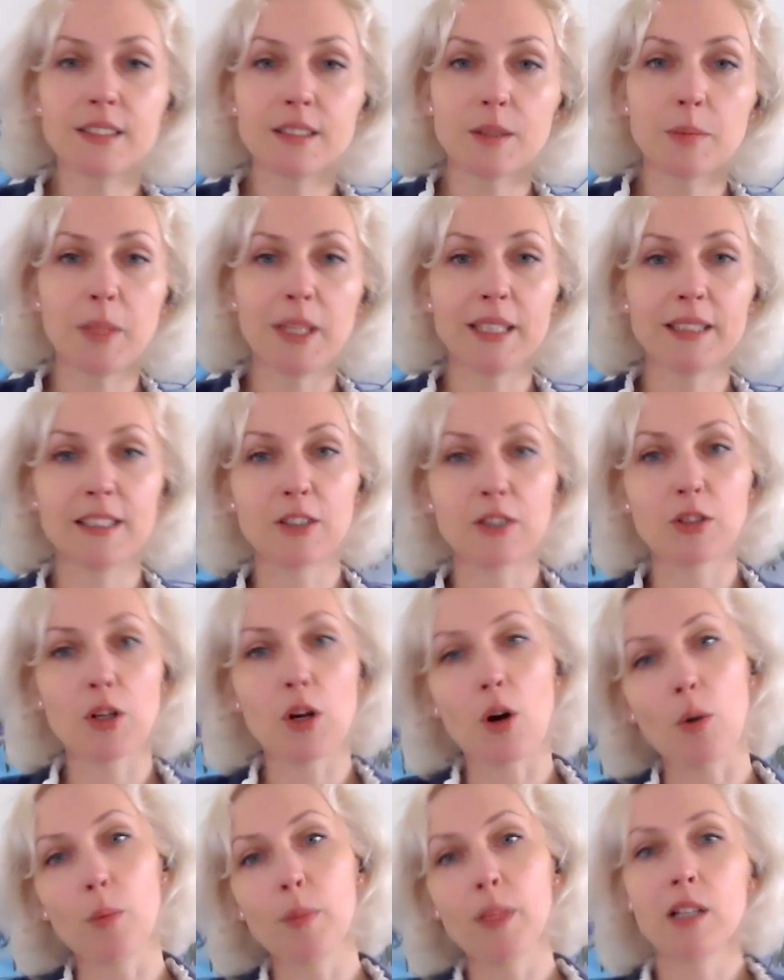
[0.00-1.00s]
depending on
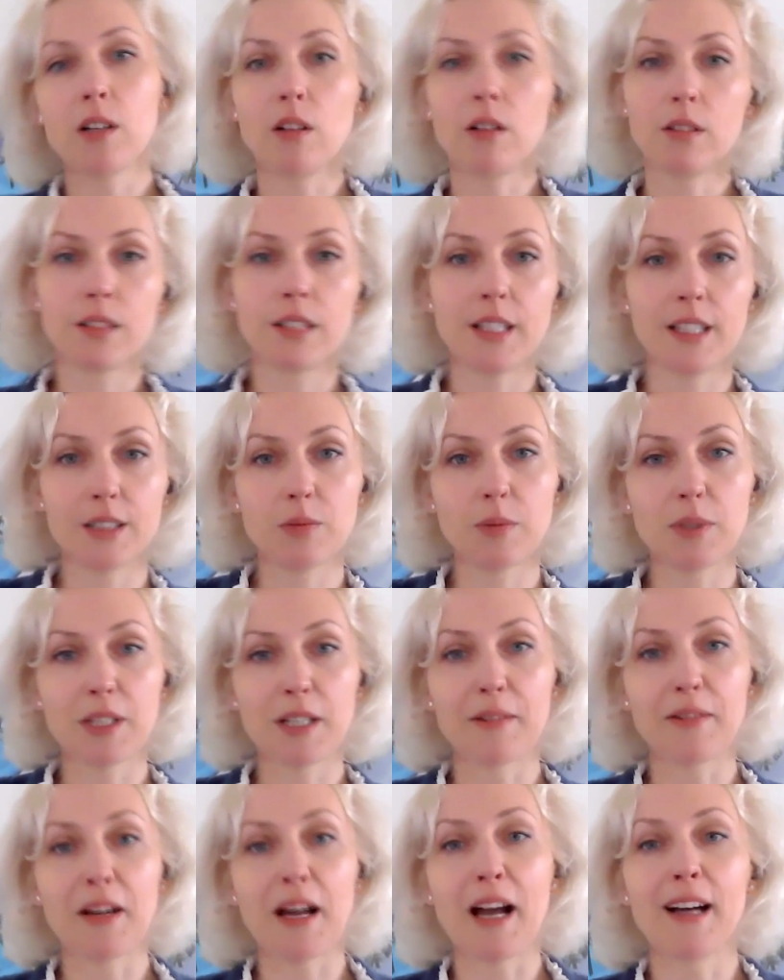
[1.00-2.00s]
how big holidays we
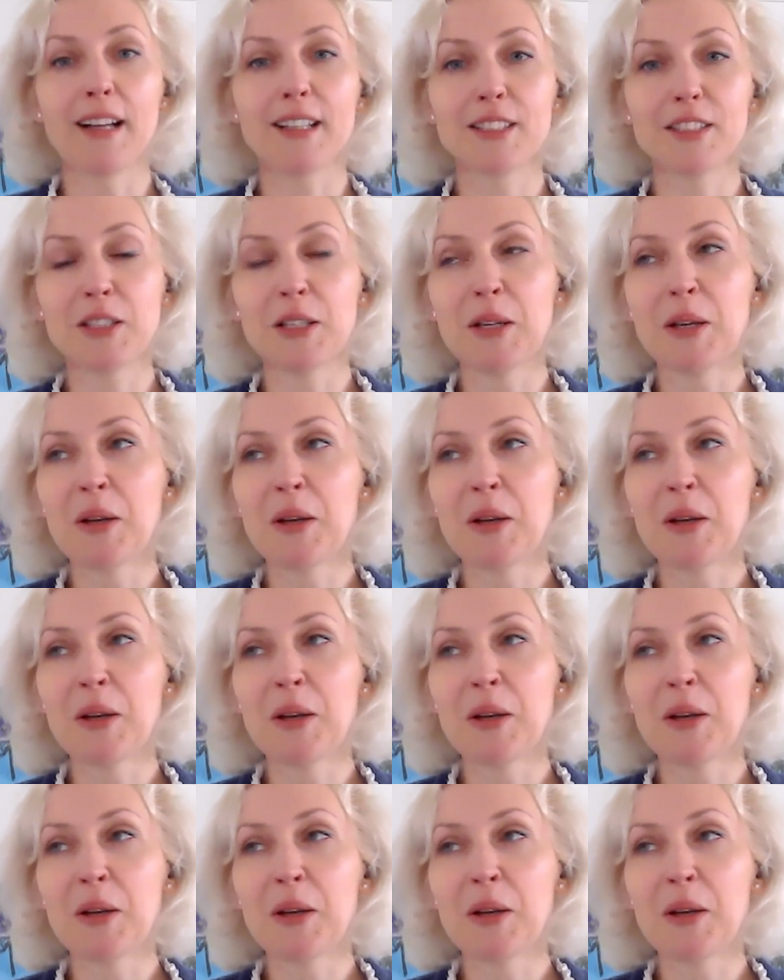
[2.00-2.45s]
have had,